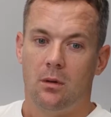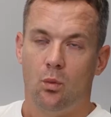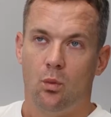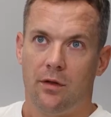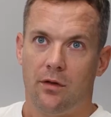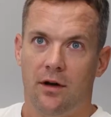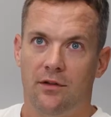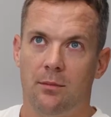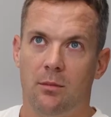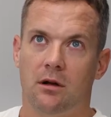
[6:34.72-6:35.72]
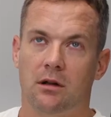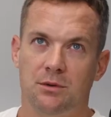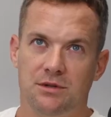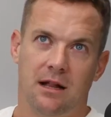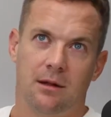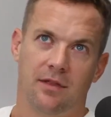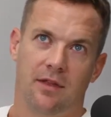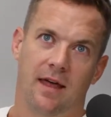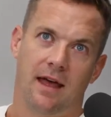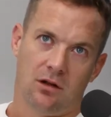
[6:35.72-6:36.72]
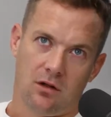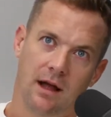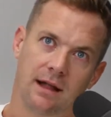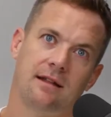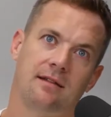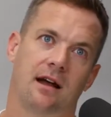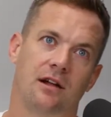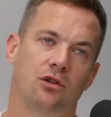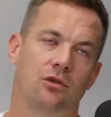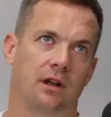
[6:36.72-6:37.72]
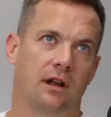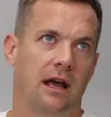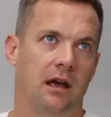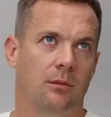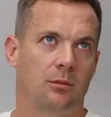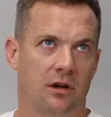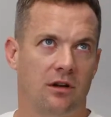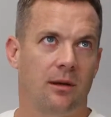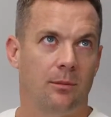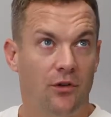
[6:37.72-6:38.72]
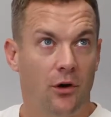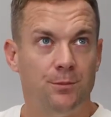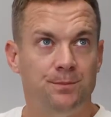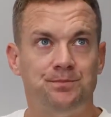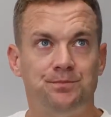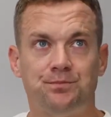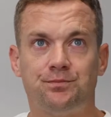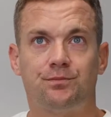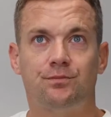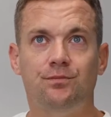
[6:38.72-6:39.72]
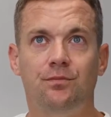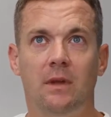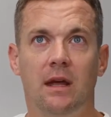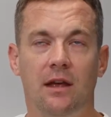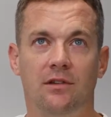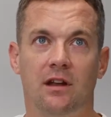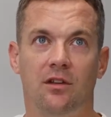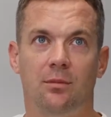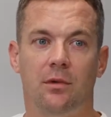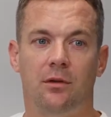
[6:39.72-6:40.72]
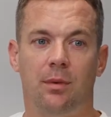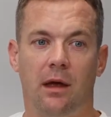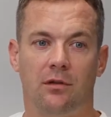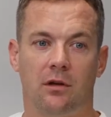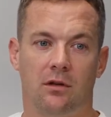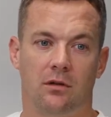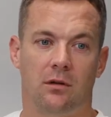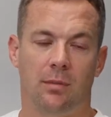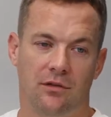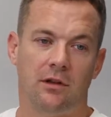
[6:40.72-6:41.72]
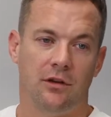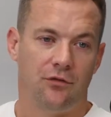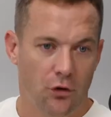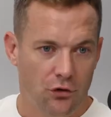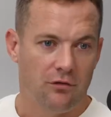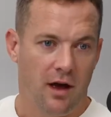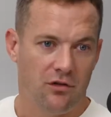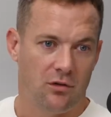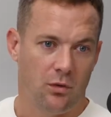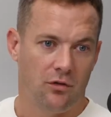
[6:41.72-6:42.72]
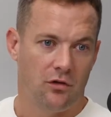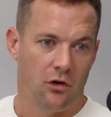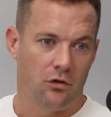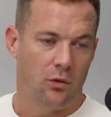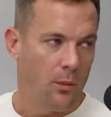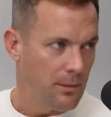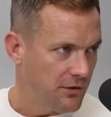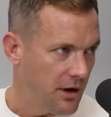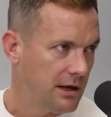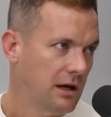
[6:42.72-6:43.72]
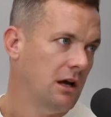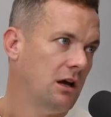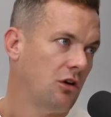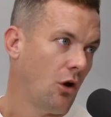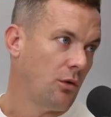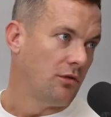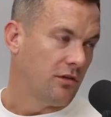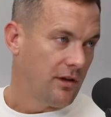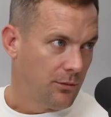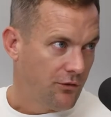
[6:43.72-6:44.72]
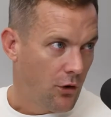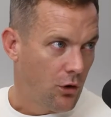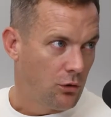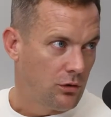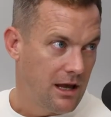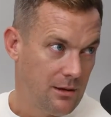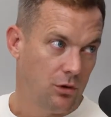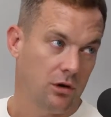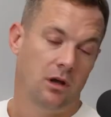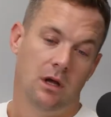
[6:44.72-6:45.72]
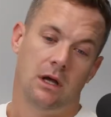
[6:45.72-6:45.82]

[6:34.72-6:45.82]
one of the guys there, Michael, he was telling me that they had a client get in touch who said, "Hey, I'm looking at Team's phone." He said basically his first reaction was to go to our website, go into the Team's phone ebook,